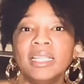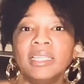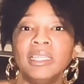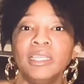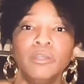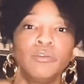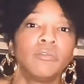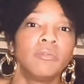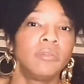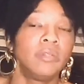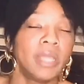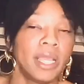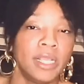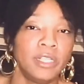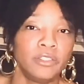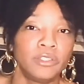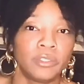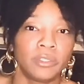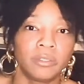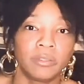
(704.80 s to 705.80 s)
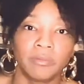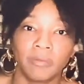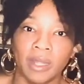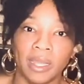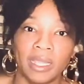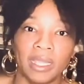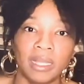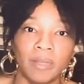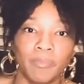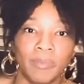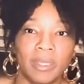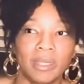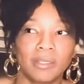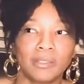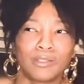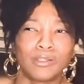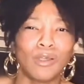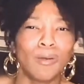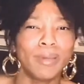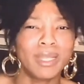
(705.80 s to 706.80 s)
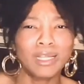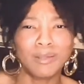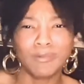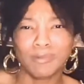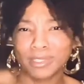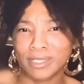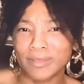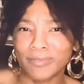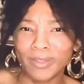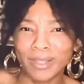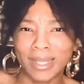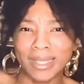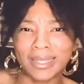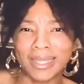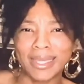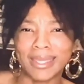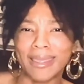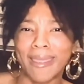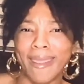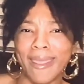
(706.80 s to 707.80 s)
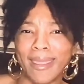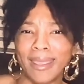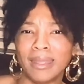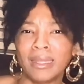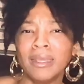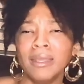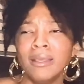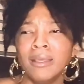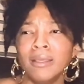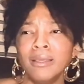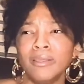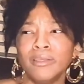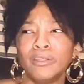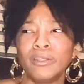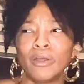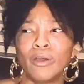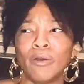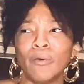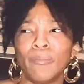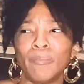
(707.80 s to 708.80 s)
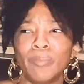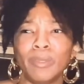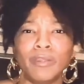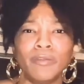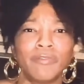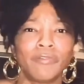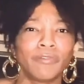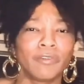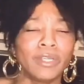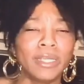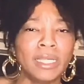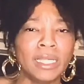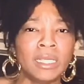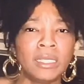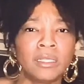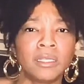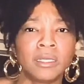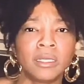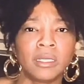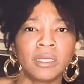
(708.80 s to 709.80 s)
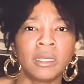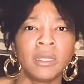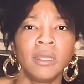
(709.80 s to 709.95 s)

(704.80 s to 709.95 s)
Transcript: legal danger, right? Because nobody wants to feel like they can't, you know, be free to